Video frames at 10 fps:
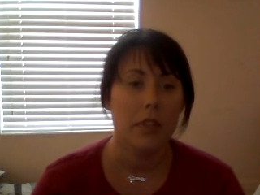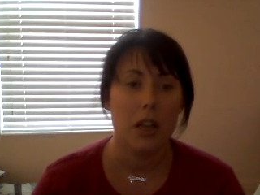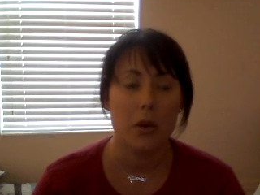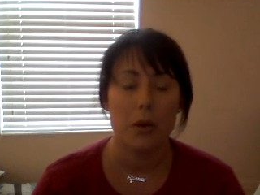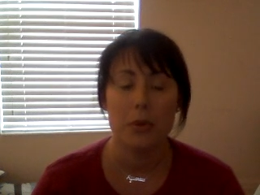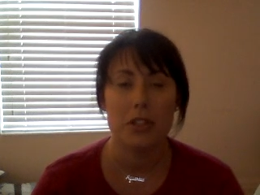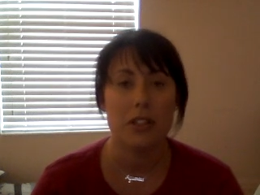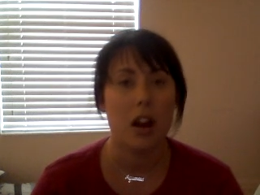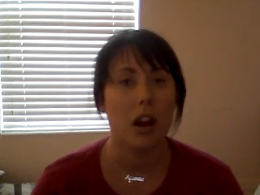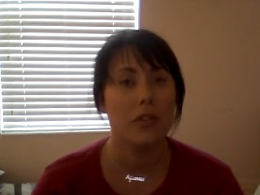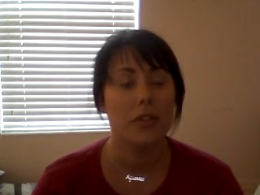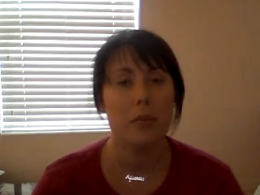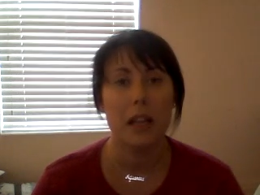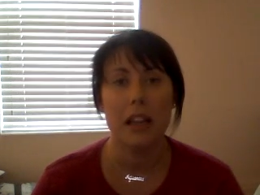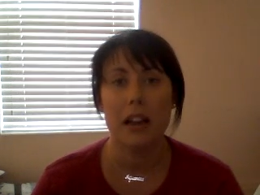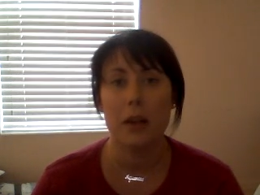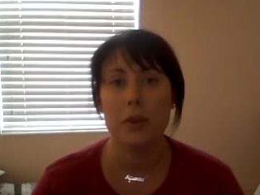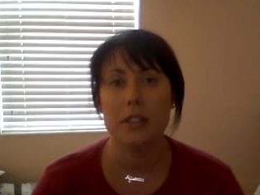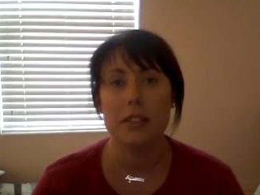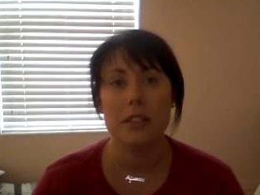you know, it was just hard for me, and I
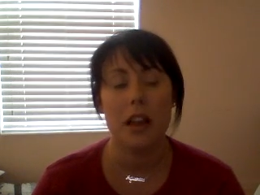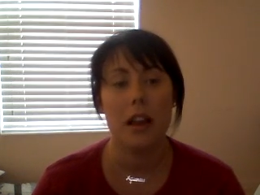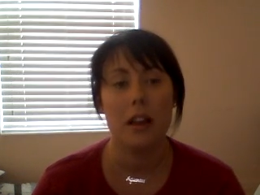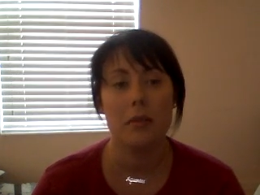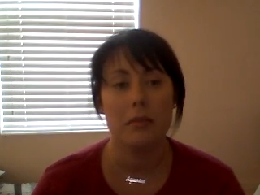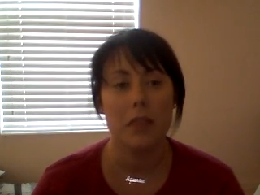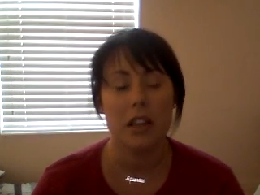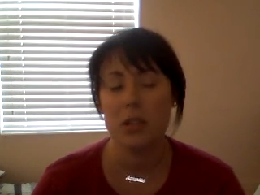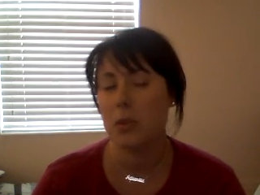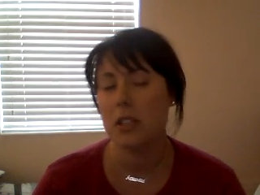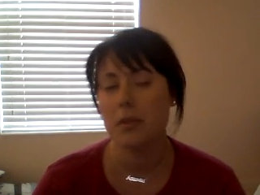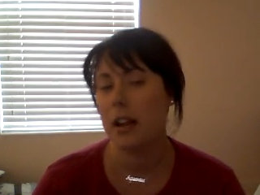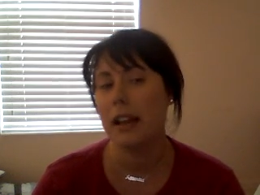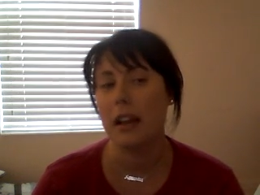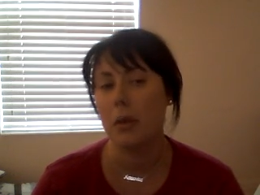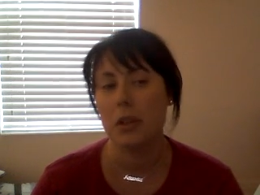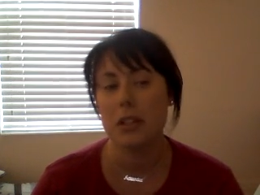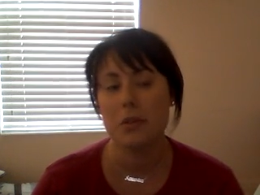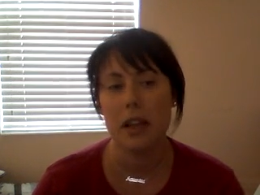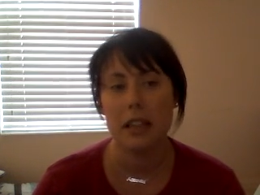just wasn't ready. I
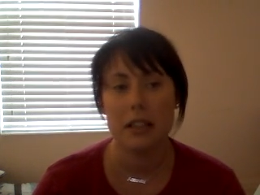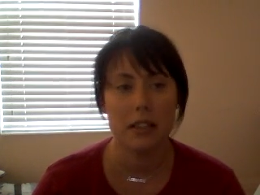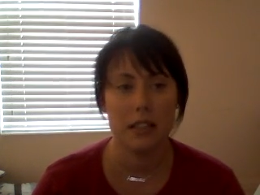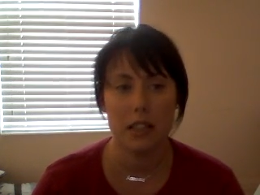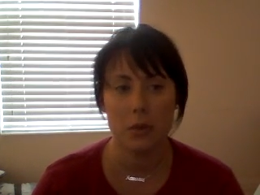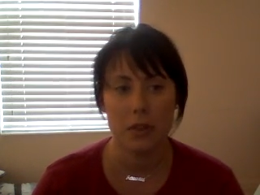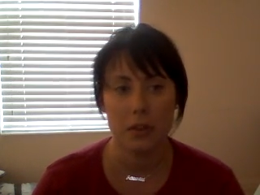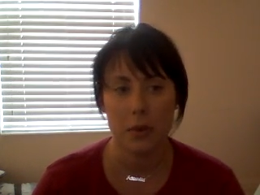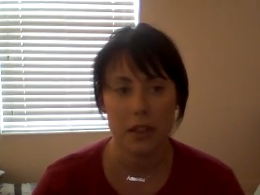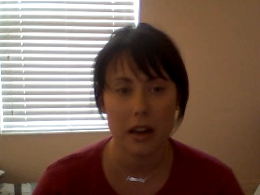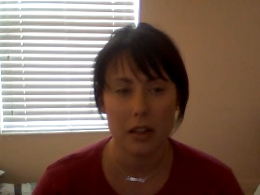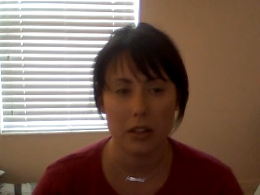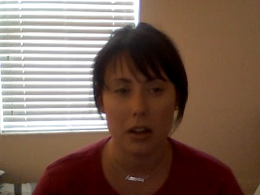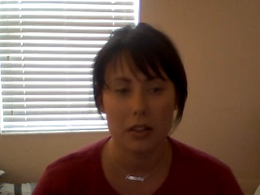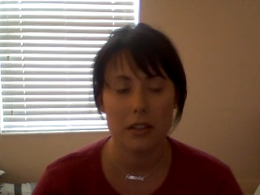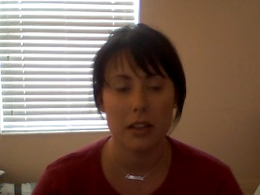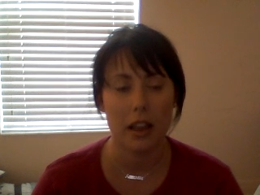wasn't ready to deal with the way that I looked,